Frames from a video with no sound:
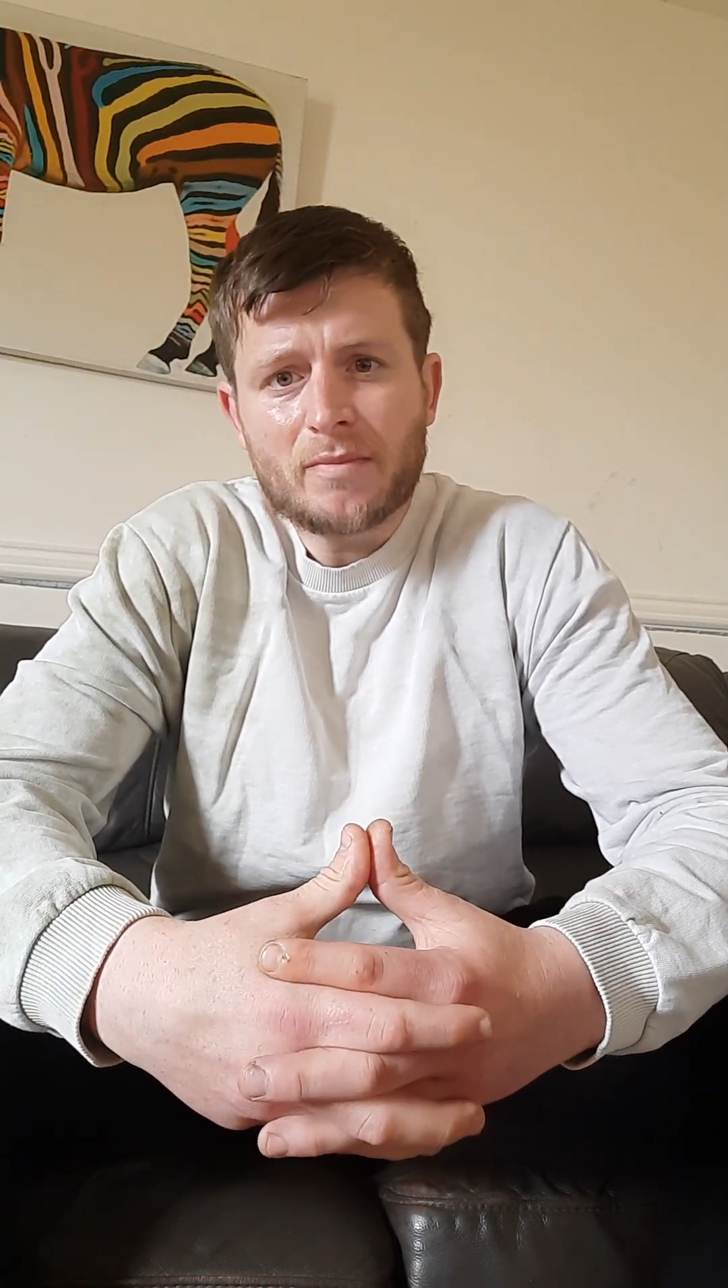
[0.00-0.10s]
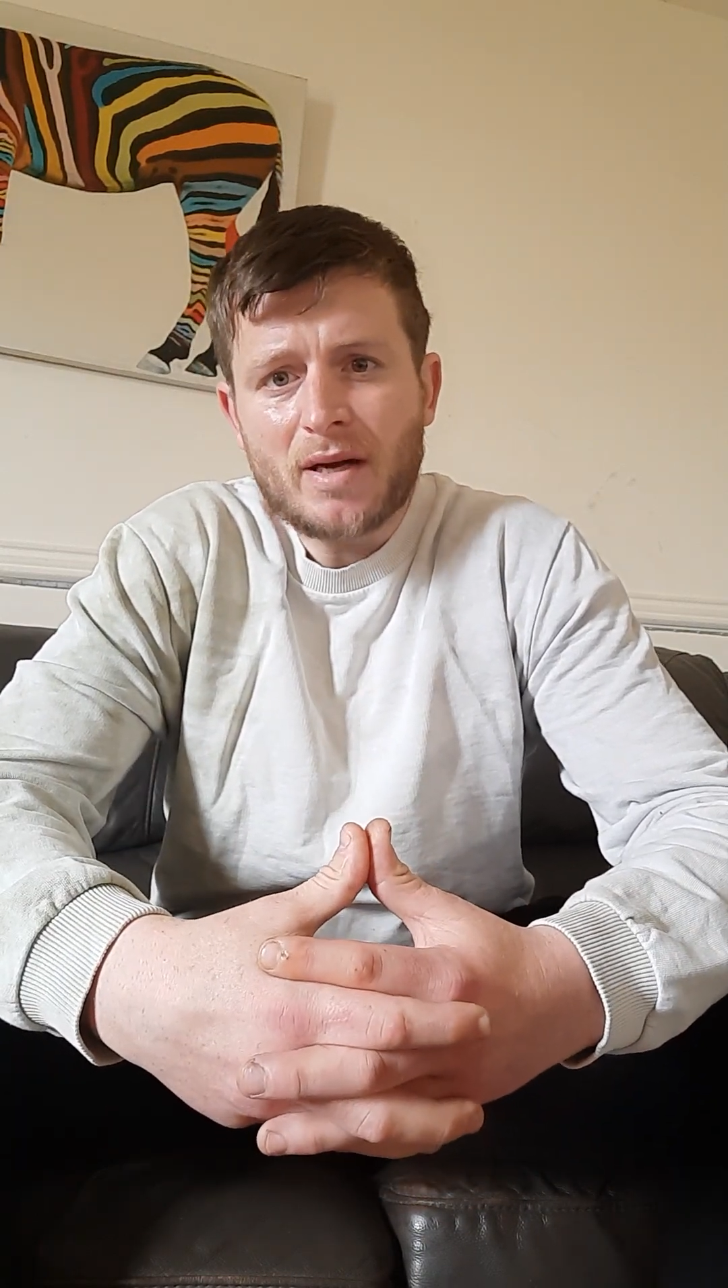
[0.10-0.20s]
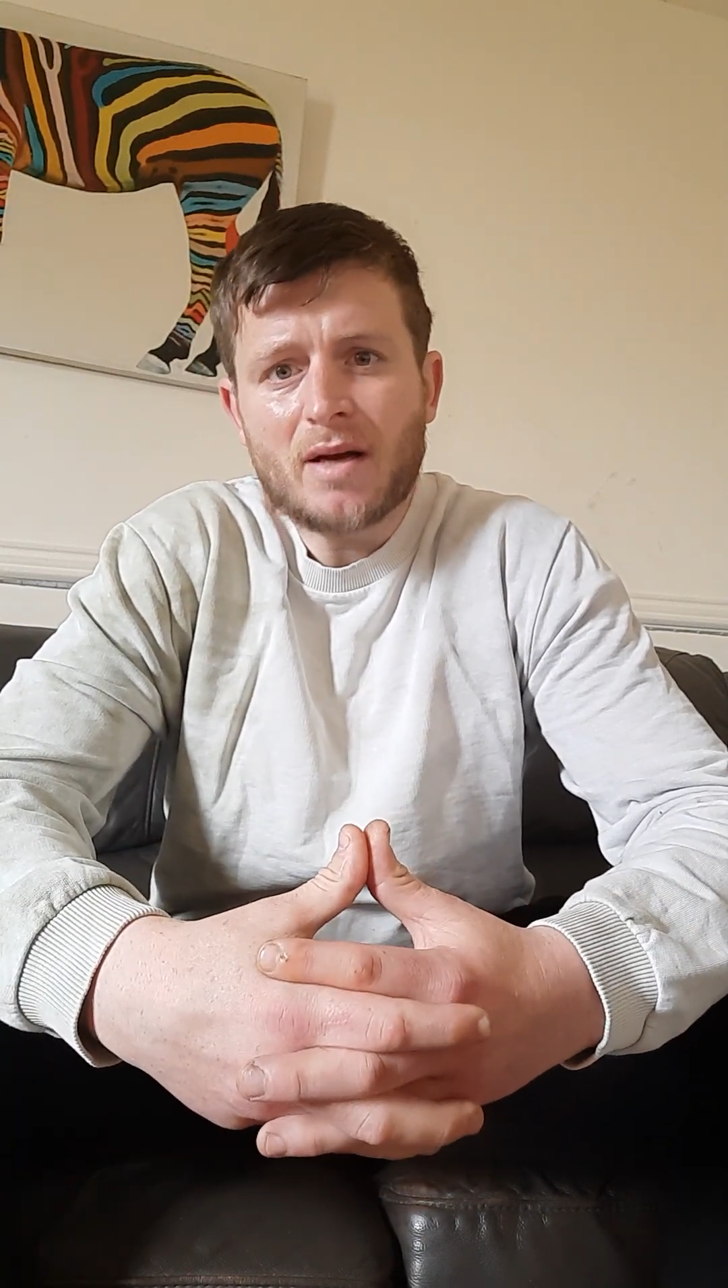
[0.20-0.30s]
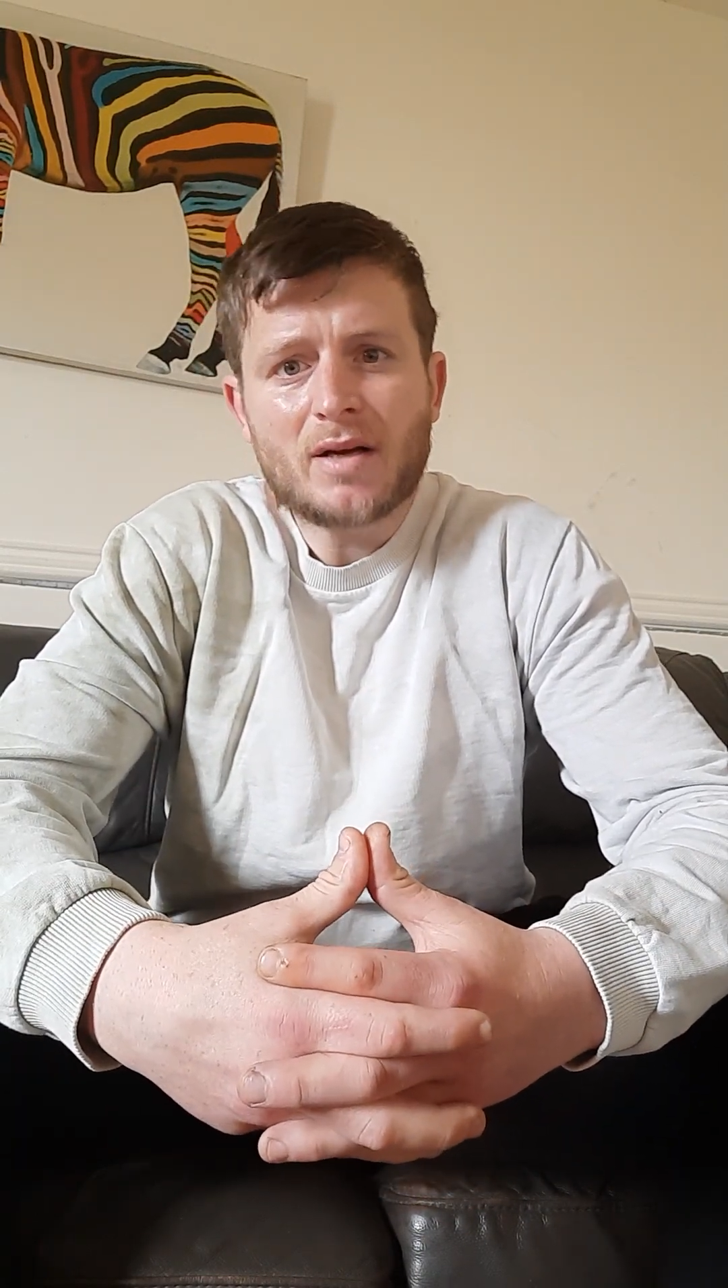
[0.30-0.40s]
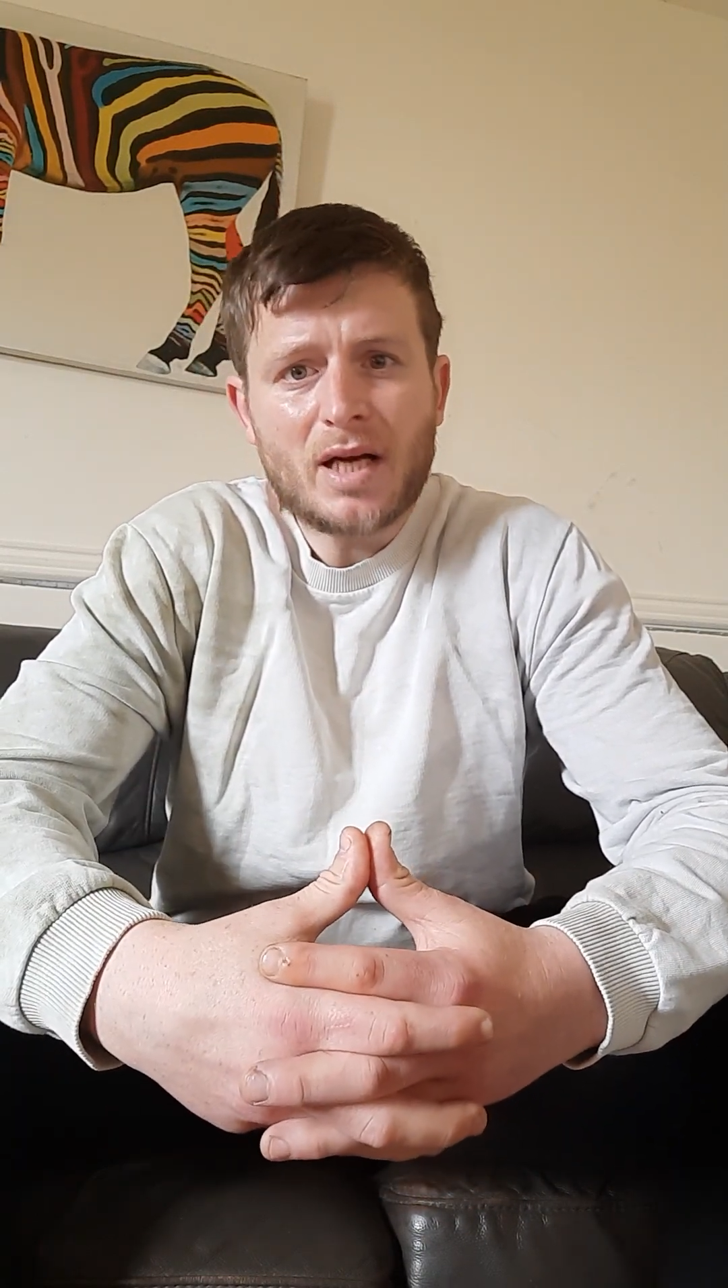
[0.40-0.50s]

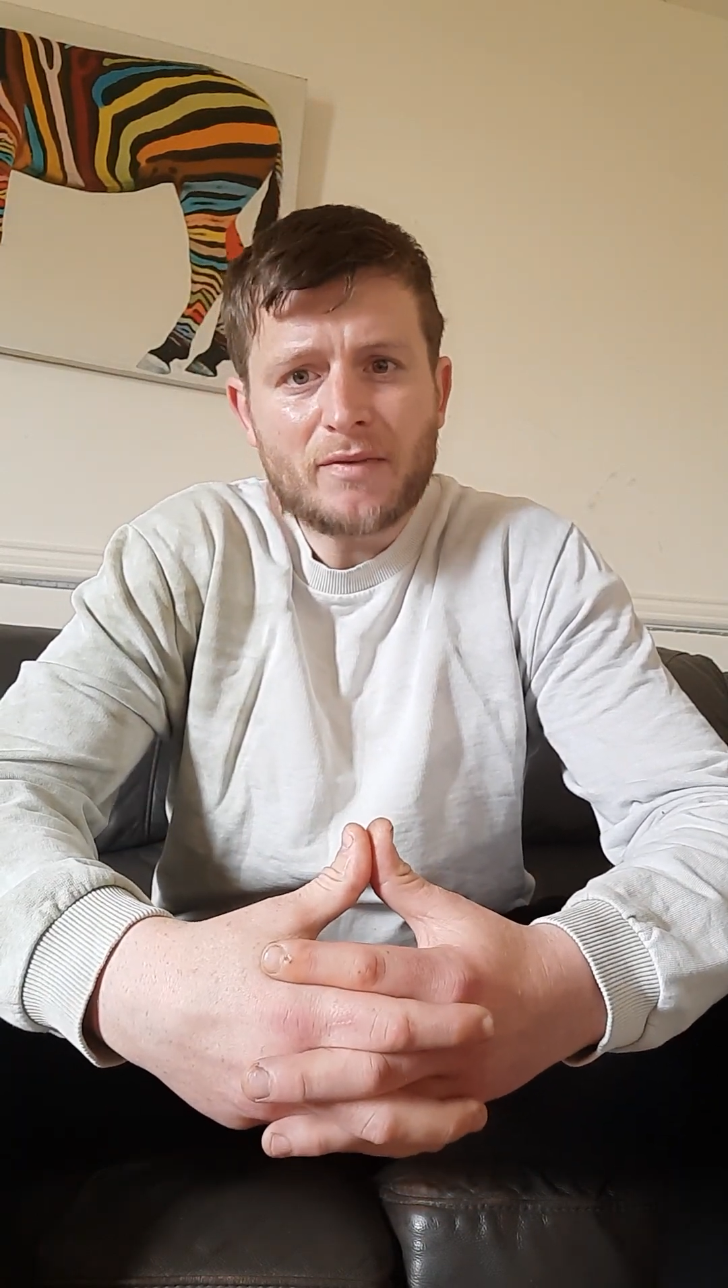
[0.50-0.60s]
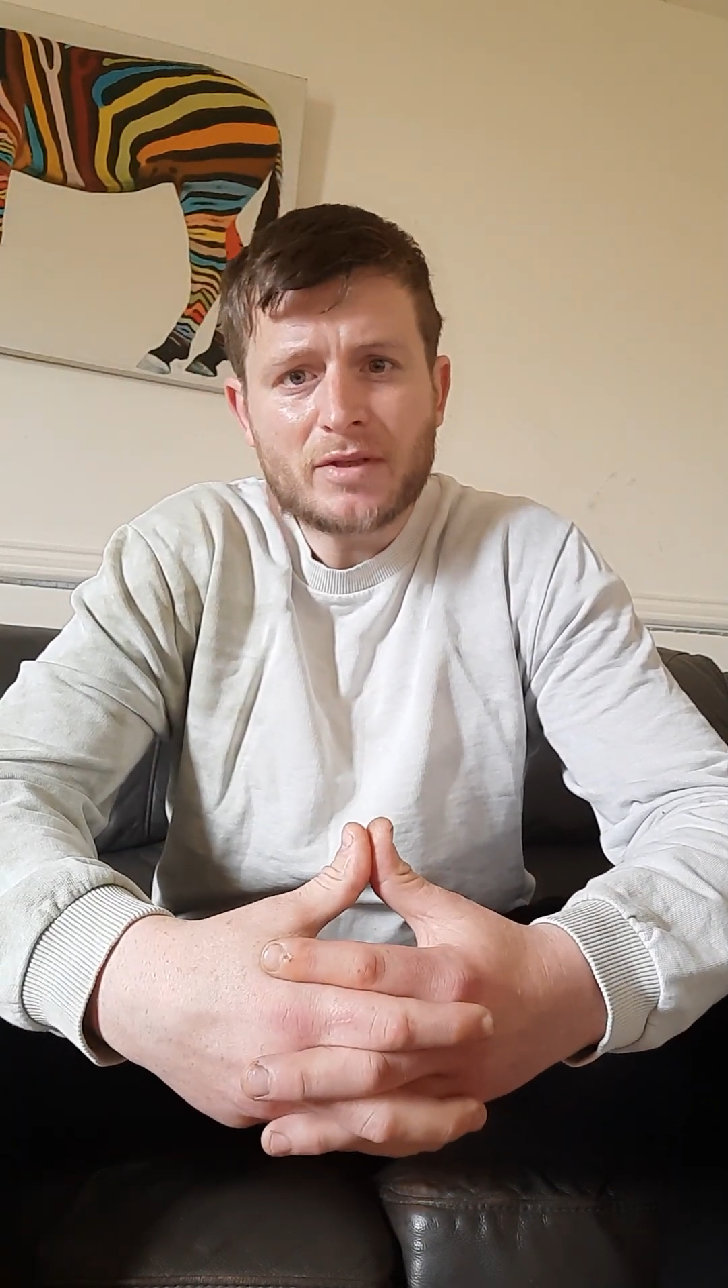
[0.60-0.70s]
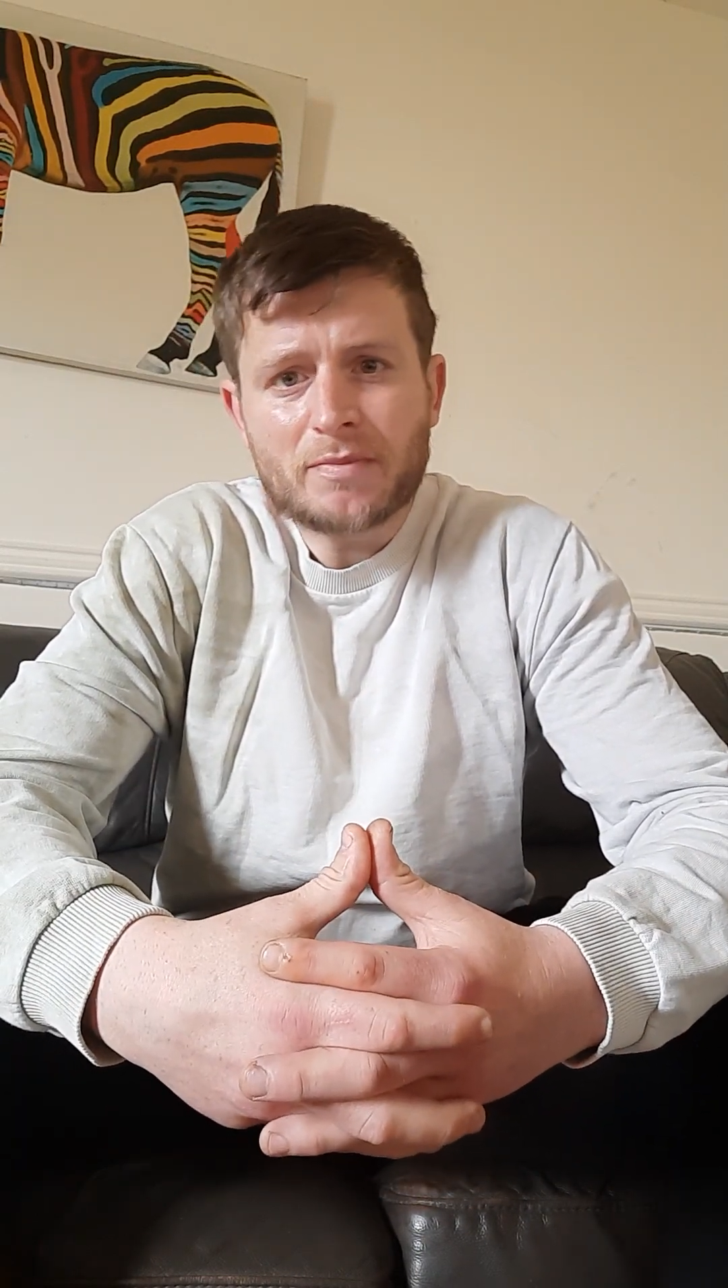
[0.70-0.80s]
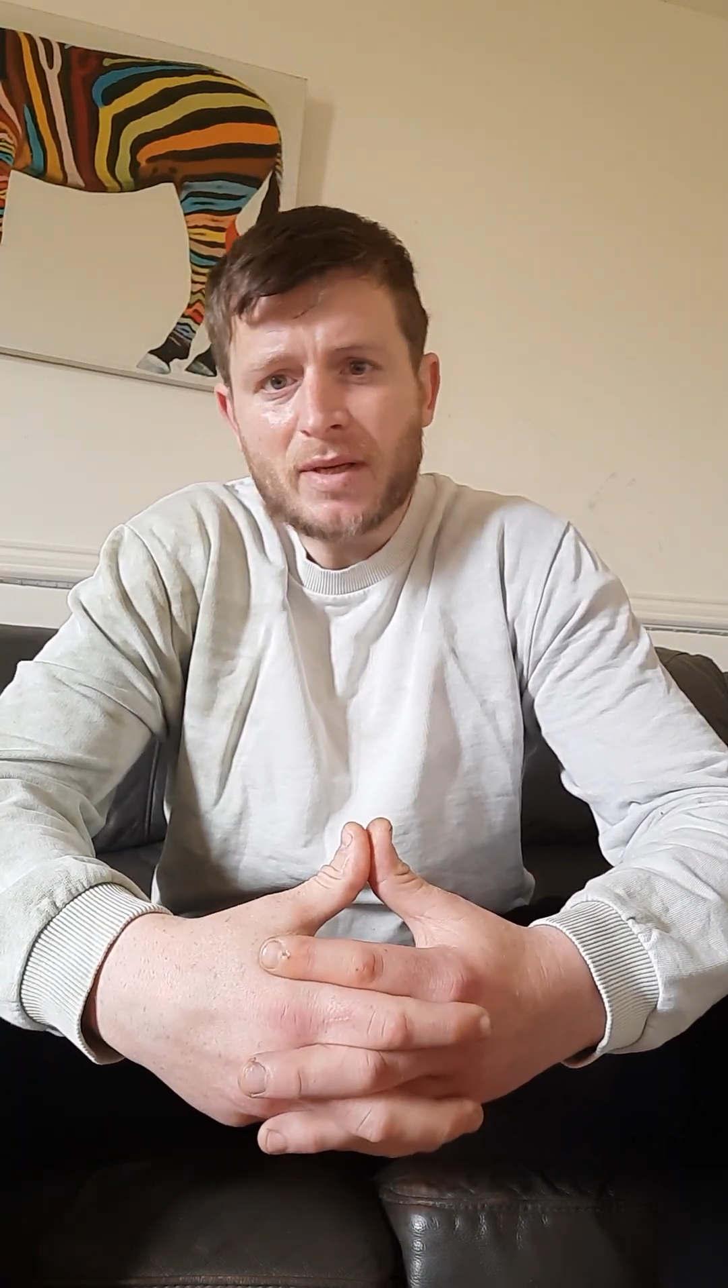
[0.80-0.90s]
back harvest,